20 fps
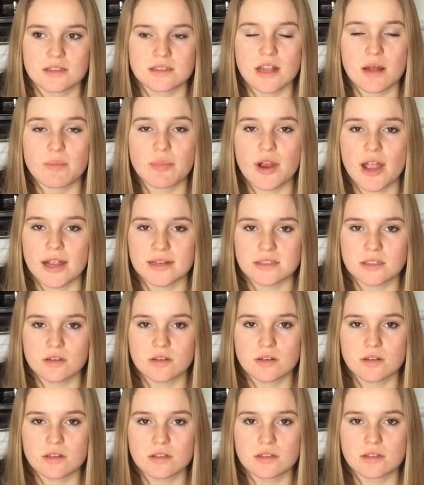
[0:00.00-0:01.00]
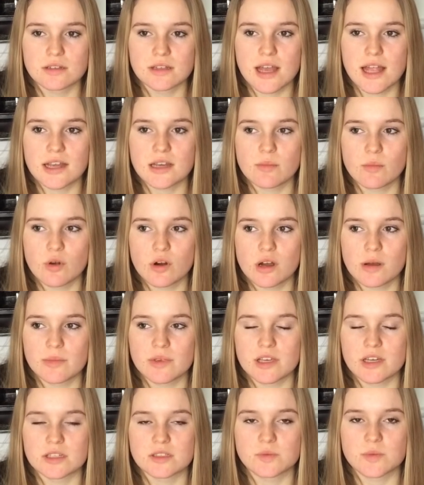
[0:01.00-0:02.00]
It's not practical anymore
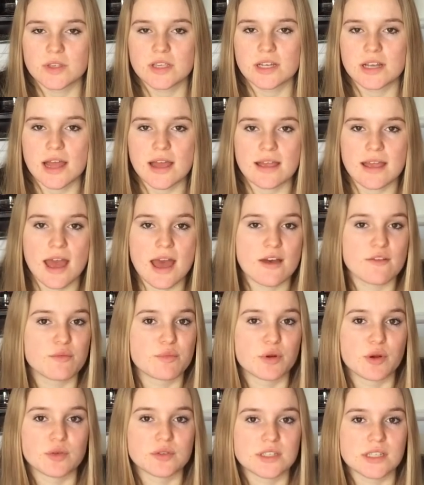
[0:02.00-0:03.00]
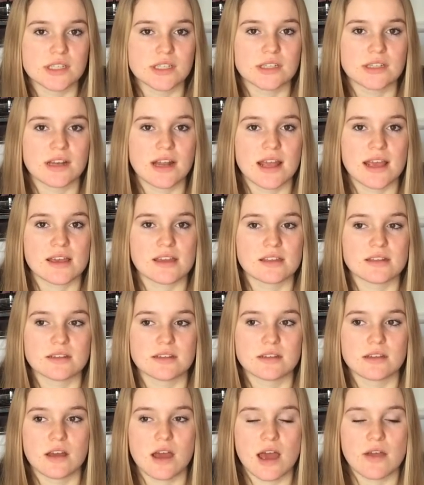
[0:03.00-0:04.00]
because we can have protein and
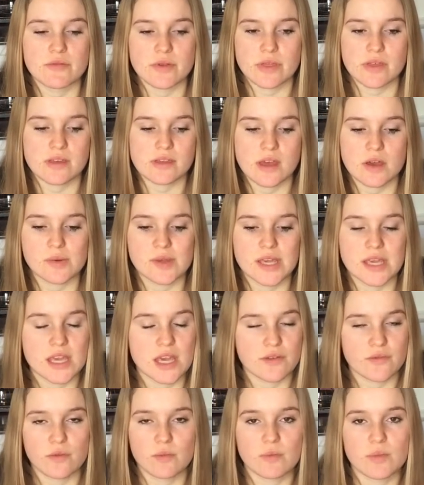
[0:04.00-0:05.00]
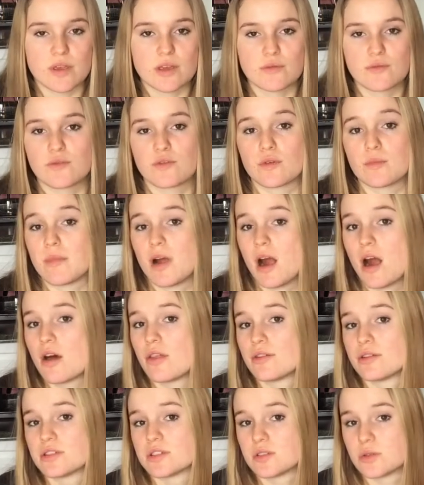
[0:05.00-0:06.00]
everything that we can get from beef from
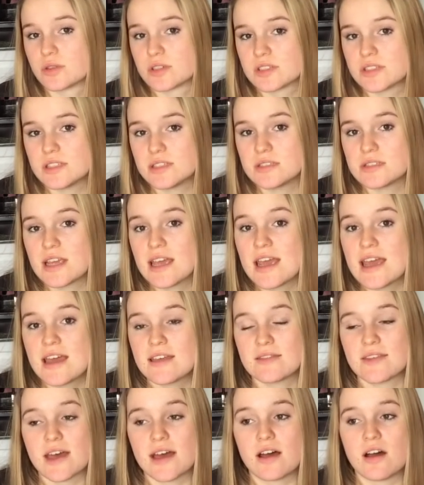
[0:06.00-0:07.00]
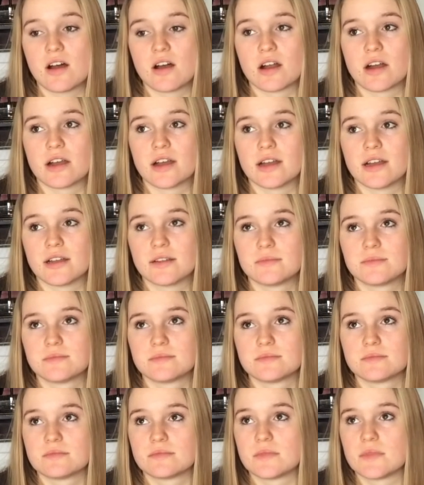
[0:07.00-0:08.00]
other sources that are
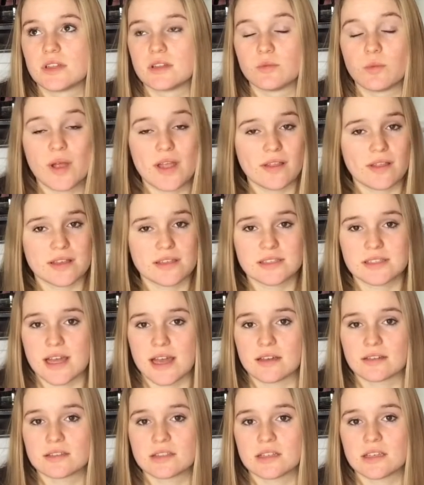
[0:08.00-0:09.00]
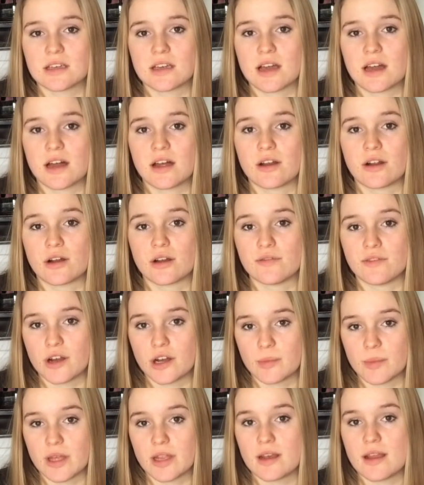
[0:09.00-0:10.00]
way less taxing on our
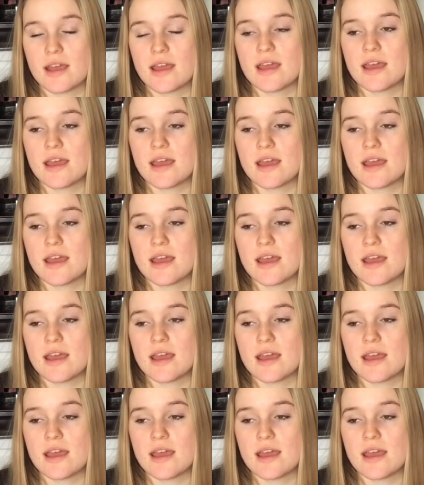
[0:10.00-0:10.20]
environment.